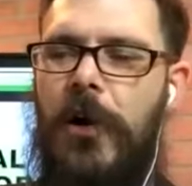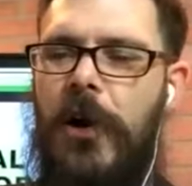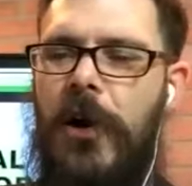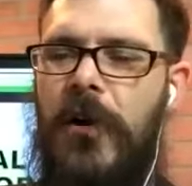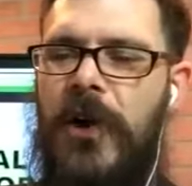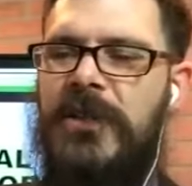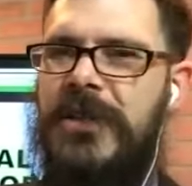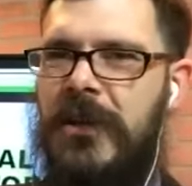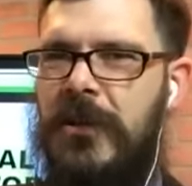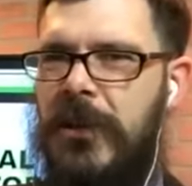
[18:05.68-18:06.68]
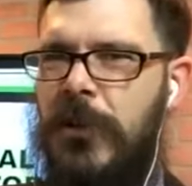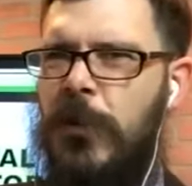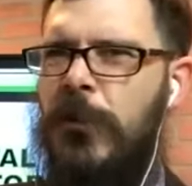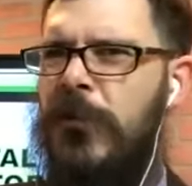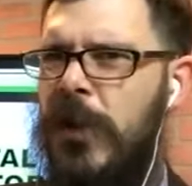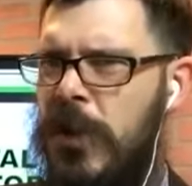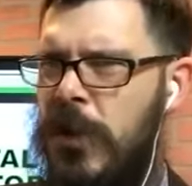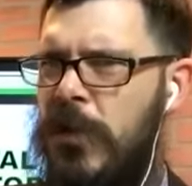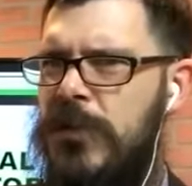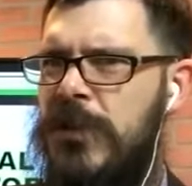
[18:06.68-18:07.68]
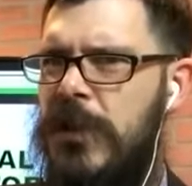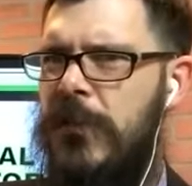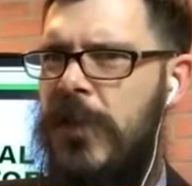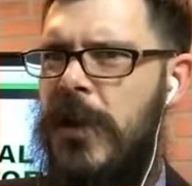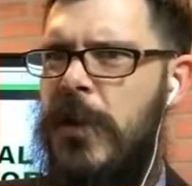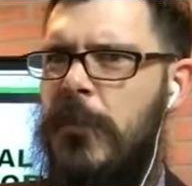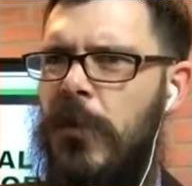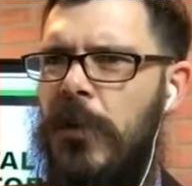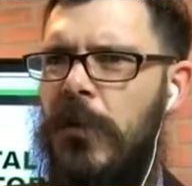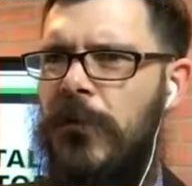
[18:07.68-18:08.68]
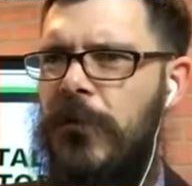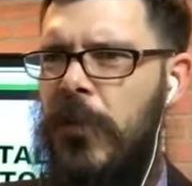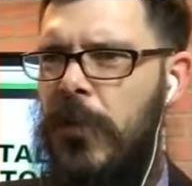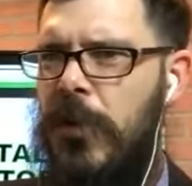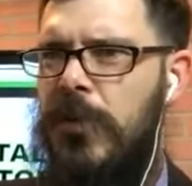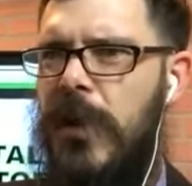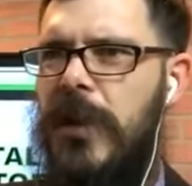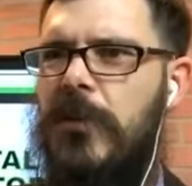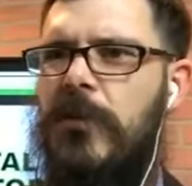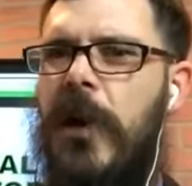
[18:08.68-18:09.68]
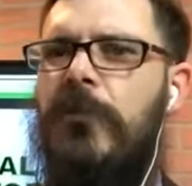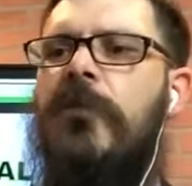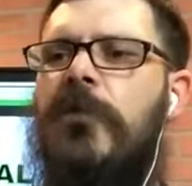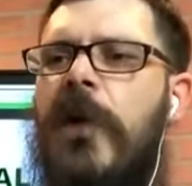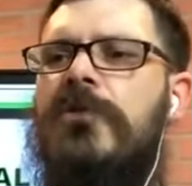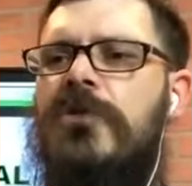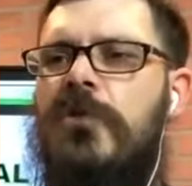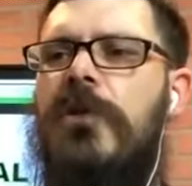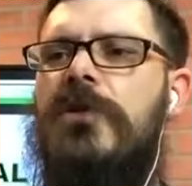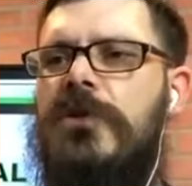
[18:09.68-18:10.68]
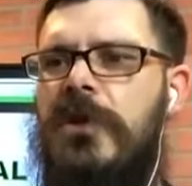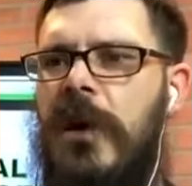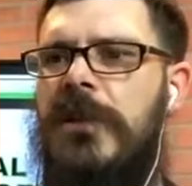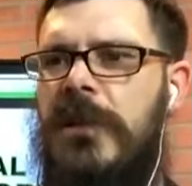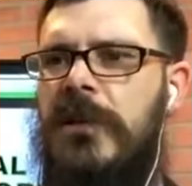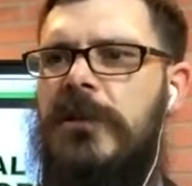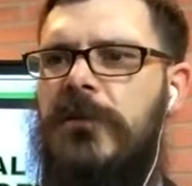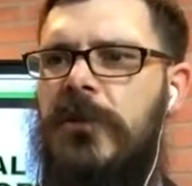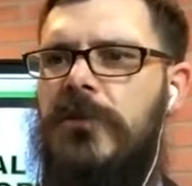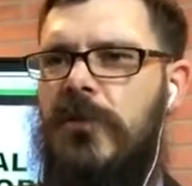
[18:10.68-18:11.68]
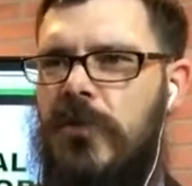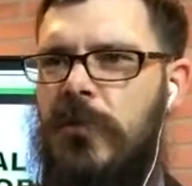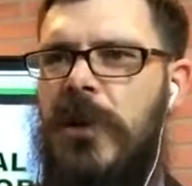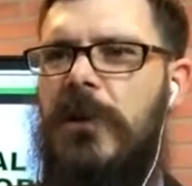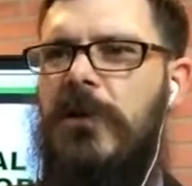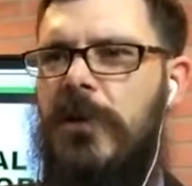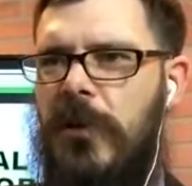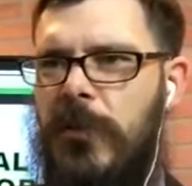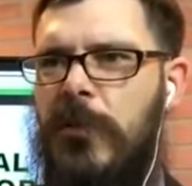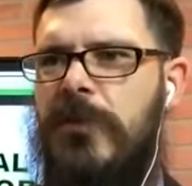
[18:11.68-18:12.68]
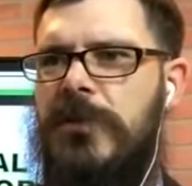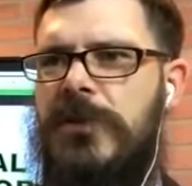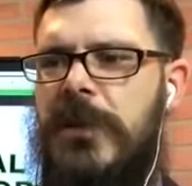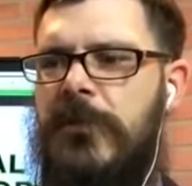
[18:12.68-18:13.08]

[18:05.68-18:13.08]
Are they sending you videos of them or photo, like crowdsourced content for your social media or your other promotional stuff?